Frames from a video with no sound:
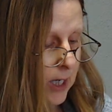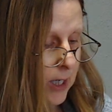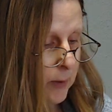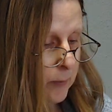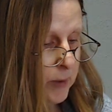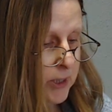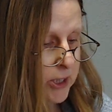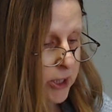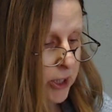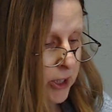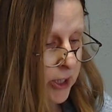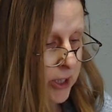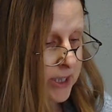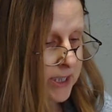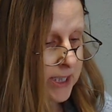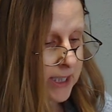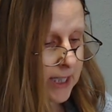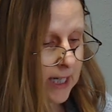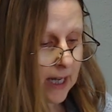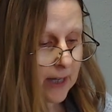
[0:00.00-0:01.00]
We turned
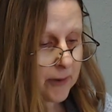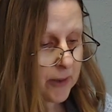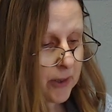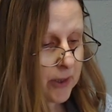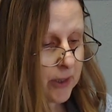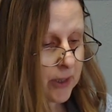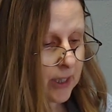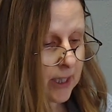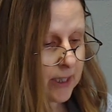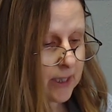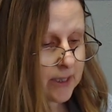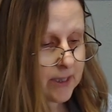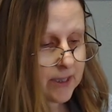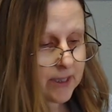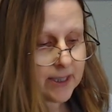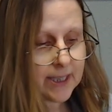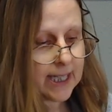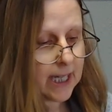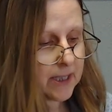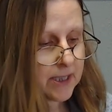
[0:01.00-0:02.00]
together uh, to the
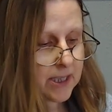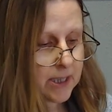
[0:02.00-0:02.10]
sound